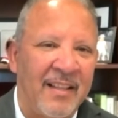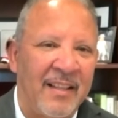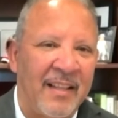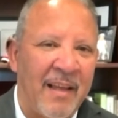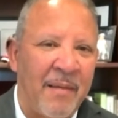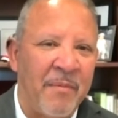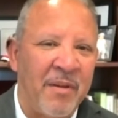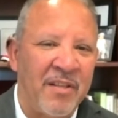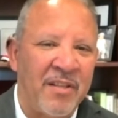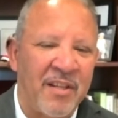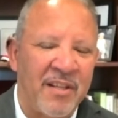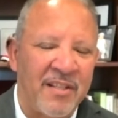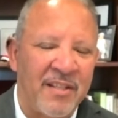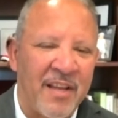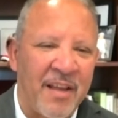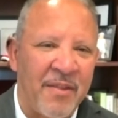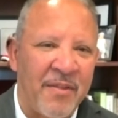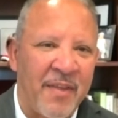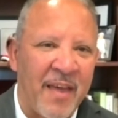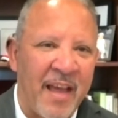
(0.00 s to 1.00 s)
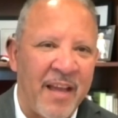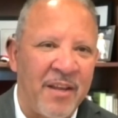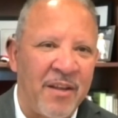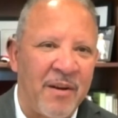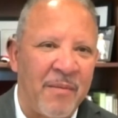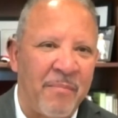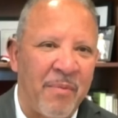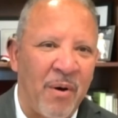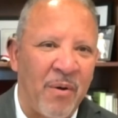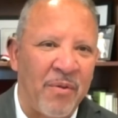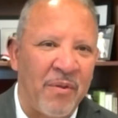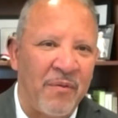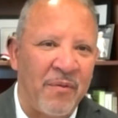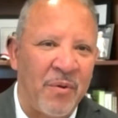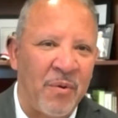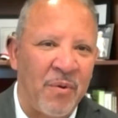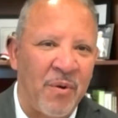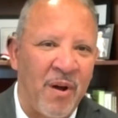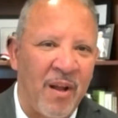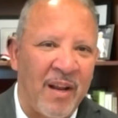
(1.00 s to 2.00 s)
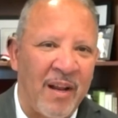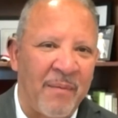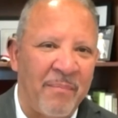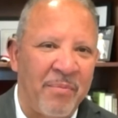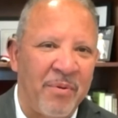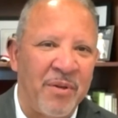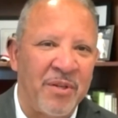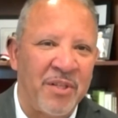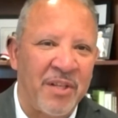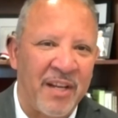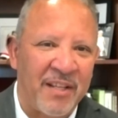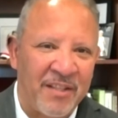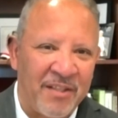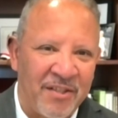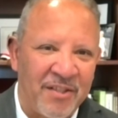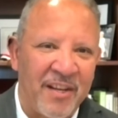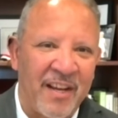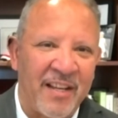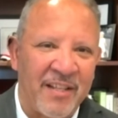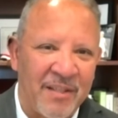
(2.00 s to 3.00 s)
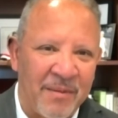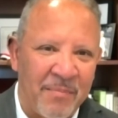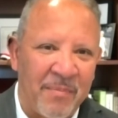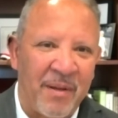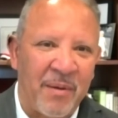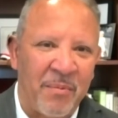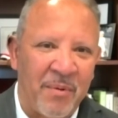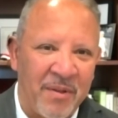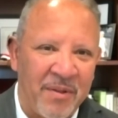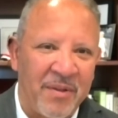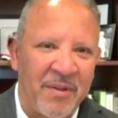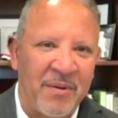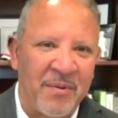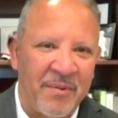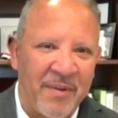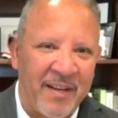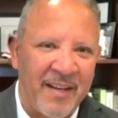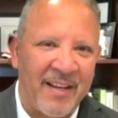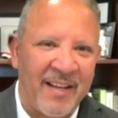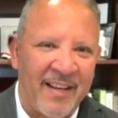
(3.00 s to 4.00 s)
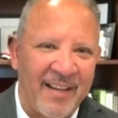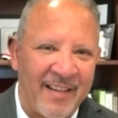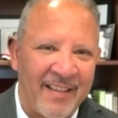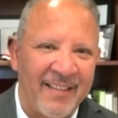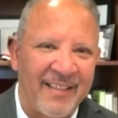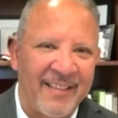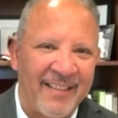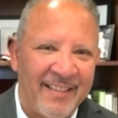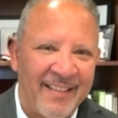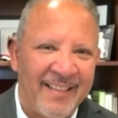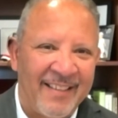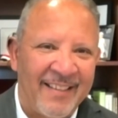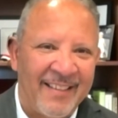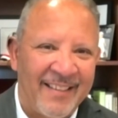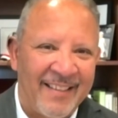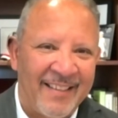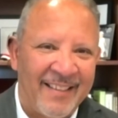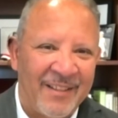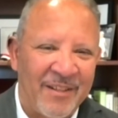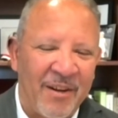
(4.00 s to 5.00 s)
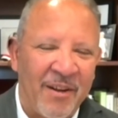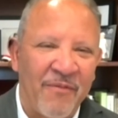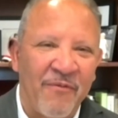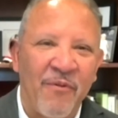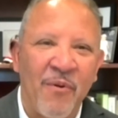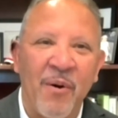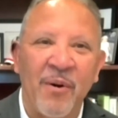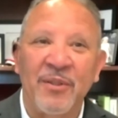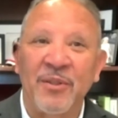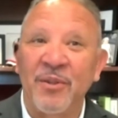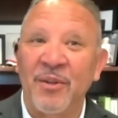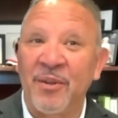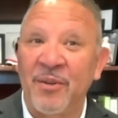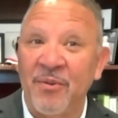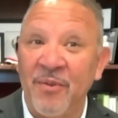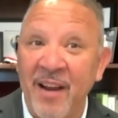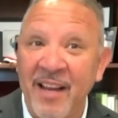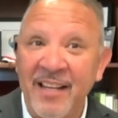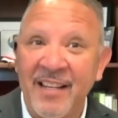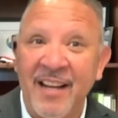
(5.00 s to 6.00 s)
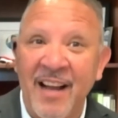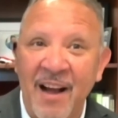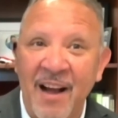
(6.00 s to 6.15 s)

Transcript: Let me just say thank you to both of you all. I appreciate the chance to be with you and uh, looking forward to a great